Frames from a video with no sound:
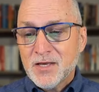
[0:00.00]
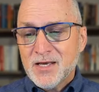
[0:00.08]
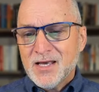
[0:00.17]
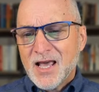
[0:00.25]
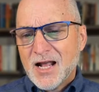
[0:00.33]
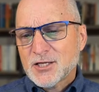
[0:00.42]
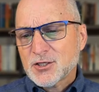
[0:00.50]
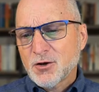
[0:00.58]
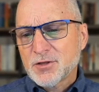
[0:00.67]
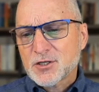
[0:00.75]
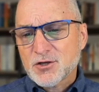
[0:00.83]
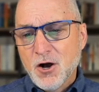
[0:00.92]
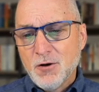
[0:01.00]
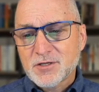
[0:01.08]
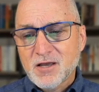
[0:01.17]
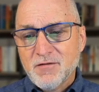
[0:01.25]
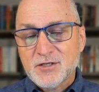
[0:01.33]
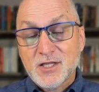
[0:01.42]
And so the Psalms
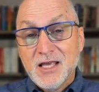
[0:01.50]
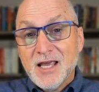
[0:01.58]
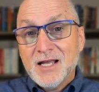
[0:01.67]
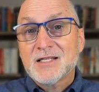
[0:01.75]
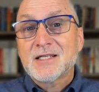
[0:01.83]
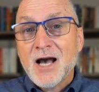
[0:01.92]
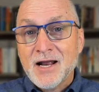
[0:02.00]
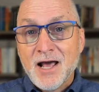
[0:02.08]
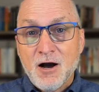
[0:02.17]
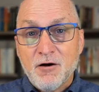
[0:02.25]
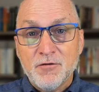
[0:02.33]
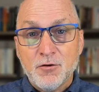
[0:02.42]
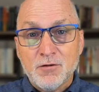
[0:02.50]
give us the inside-out view,